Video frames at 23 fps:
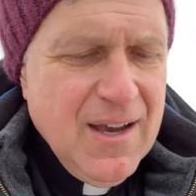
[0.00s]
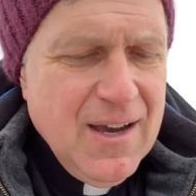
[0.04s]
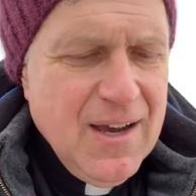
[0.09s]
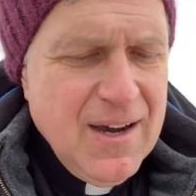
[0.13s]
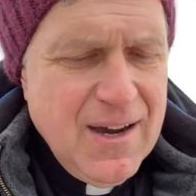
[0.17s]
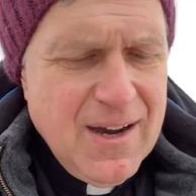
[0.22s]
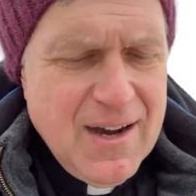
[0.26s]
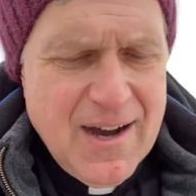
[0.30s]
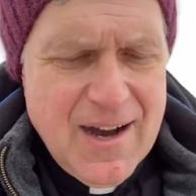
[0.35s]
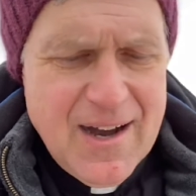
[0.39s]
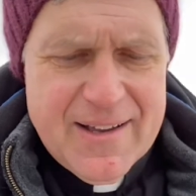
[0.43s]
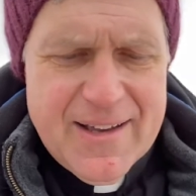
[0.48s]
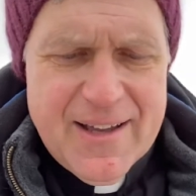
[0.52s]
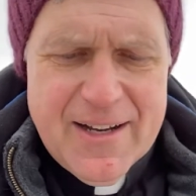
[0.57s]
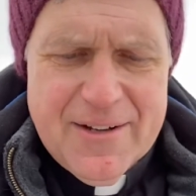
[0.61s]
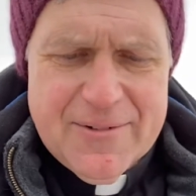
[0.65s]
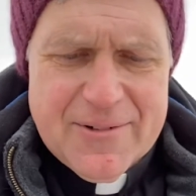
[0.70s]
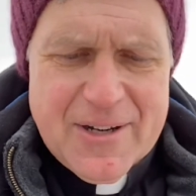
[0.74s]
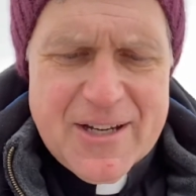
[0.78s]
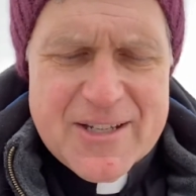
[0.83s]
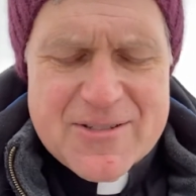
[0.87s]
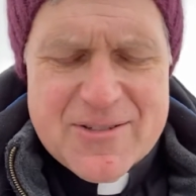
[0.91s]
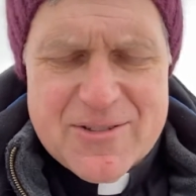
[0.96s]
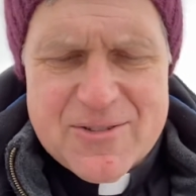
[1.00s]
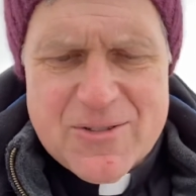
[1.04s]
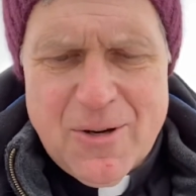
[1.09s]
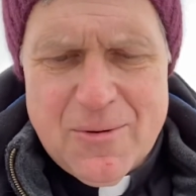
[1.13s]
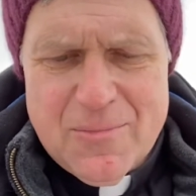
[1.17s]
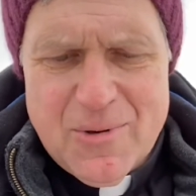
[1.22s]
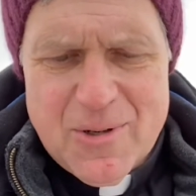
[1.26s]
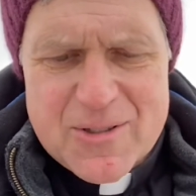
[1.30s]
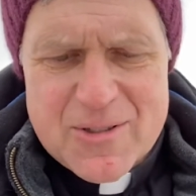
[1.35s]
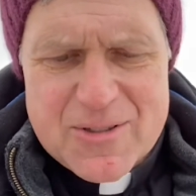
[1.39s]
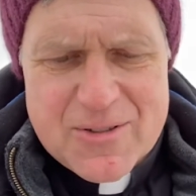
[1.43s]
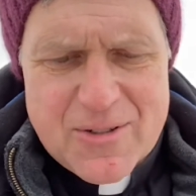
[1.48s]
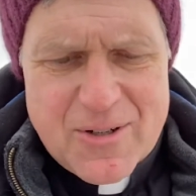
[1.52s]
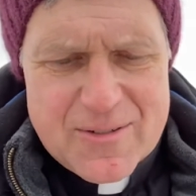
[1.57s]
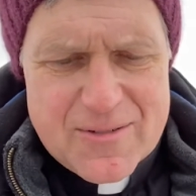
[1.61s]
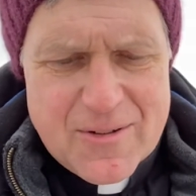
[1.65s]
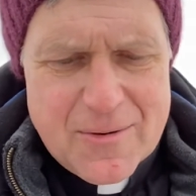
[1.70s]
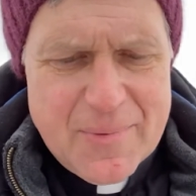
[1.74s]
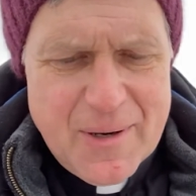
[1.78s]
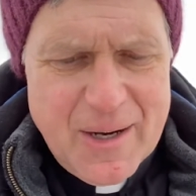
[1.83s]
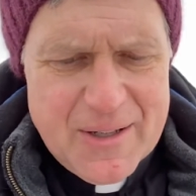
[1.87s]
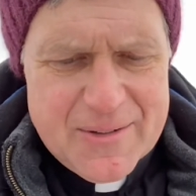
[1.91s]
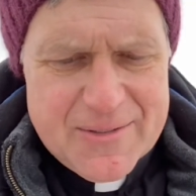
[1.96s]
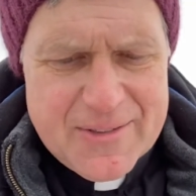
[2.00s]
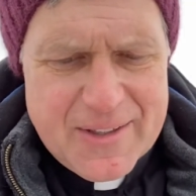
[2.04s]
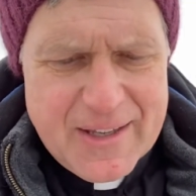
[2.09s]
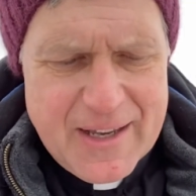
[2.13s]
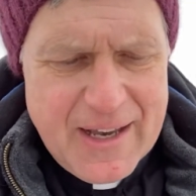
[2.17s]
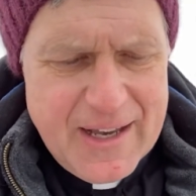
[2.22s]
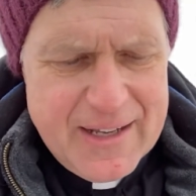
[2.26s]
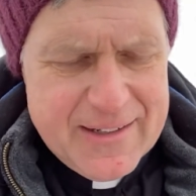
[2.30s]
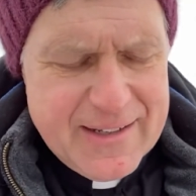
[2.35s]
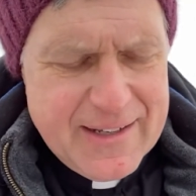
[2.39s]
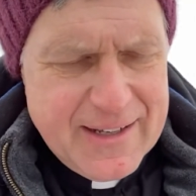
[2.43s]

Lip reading: Anyways, this whole book's sort of about that.